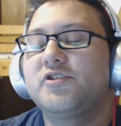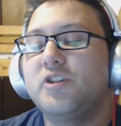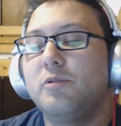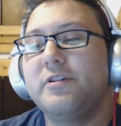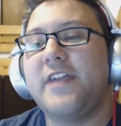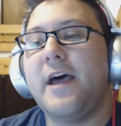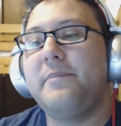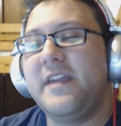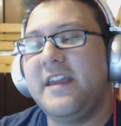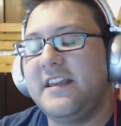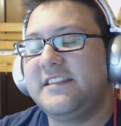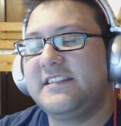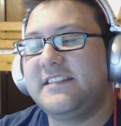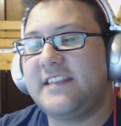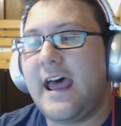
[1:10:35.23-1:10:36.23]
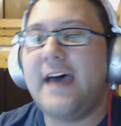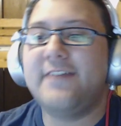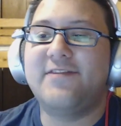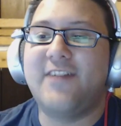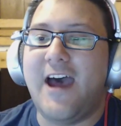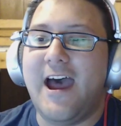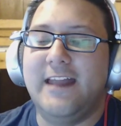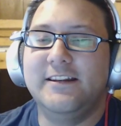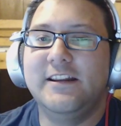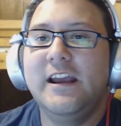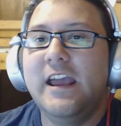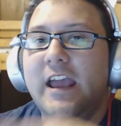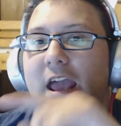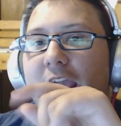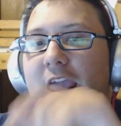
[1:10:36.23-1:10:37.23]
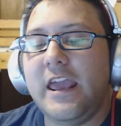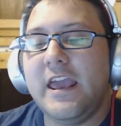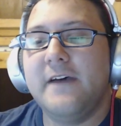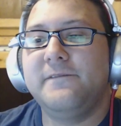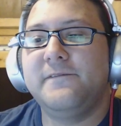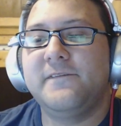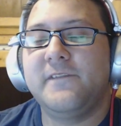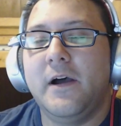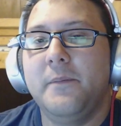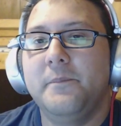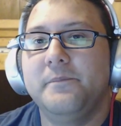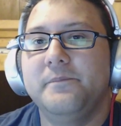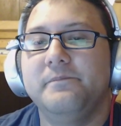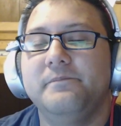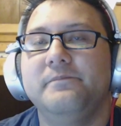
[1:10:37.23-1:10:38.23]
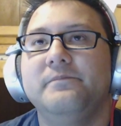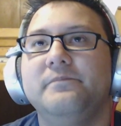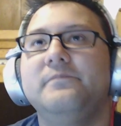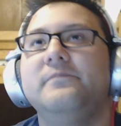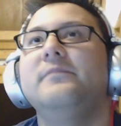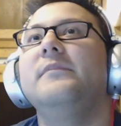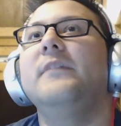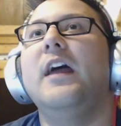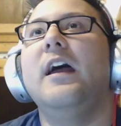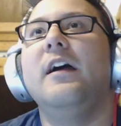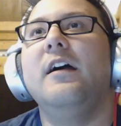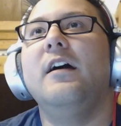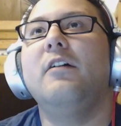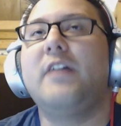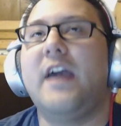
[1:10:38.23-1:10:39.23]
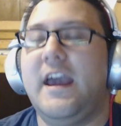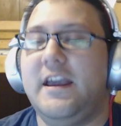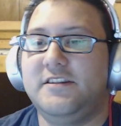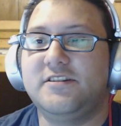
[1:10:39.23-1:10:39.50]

So with that being said, then, if... Okay, so...